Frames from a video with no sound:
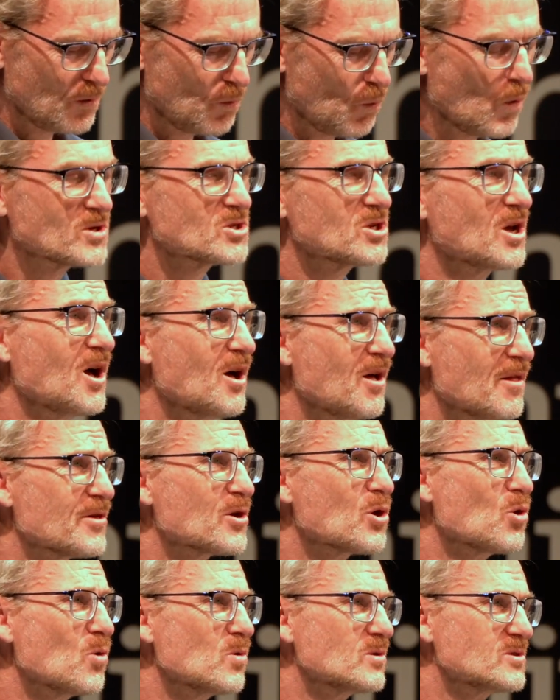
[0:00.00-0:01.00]
What are the
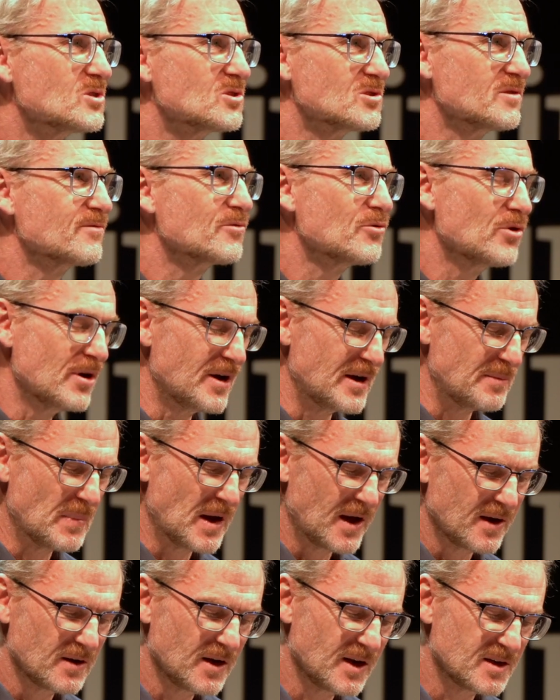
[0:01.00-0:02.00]
causes of crime,
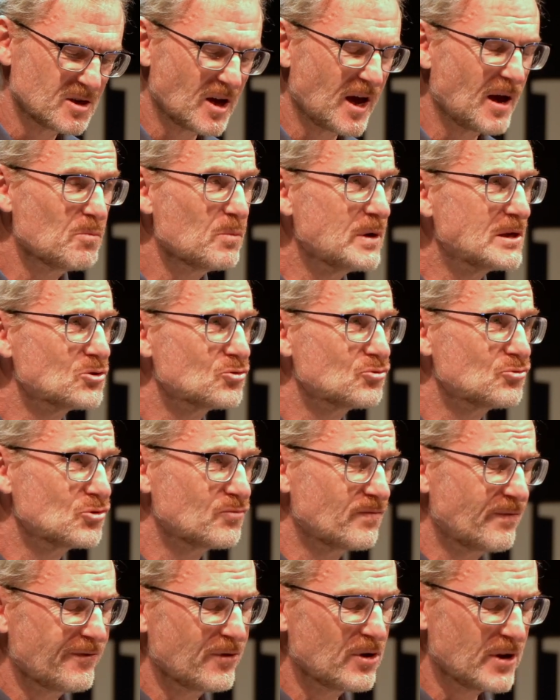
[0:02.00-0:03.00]
and can we
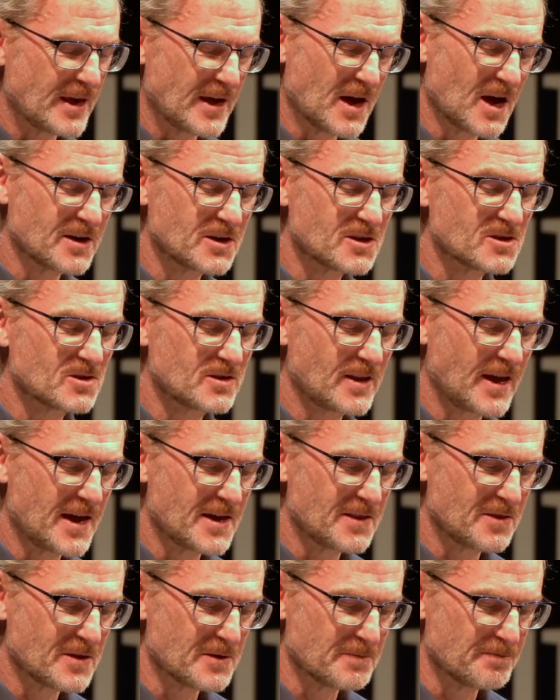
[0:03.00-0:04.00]
fully
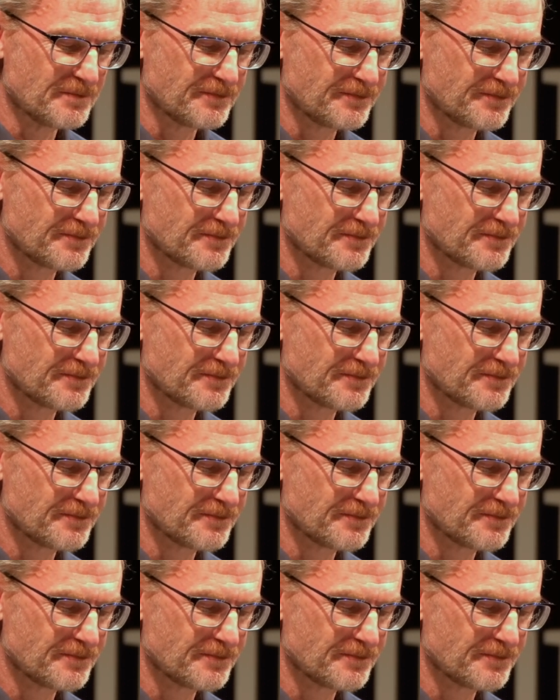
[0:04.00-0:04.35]
understand them?